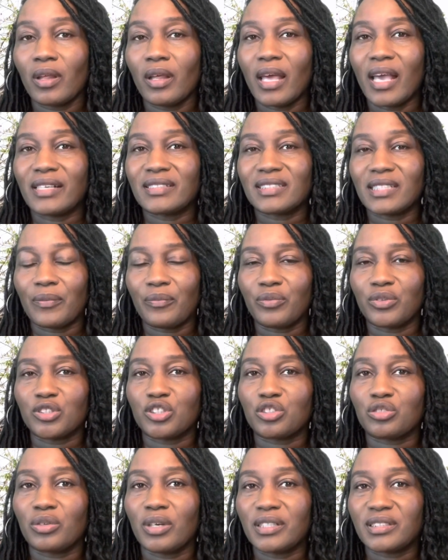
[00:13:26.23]
except for
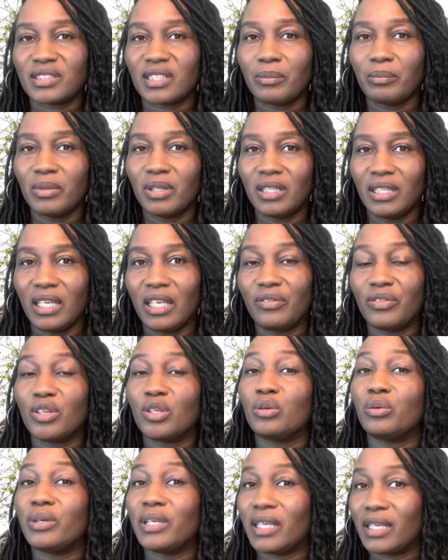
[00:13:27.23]
trust and believe in
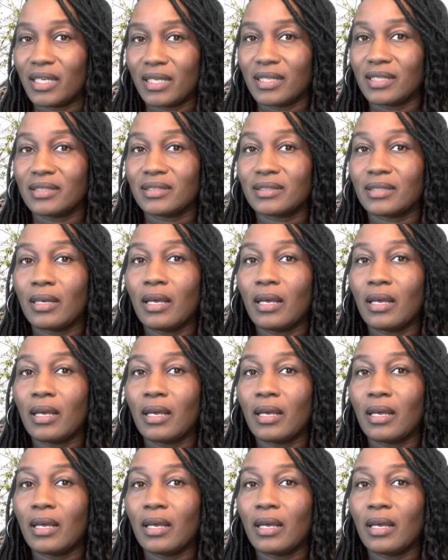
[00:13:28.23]
who he is.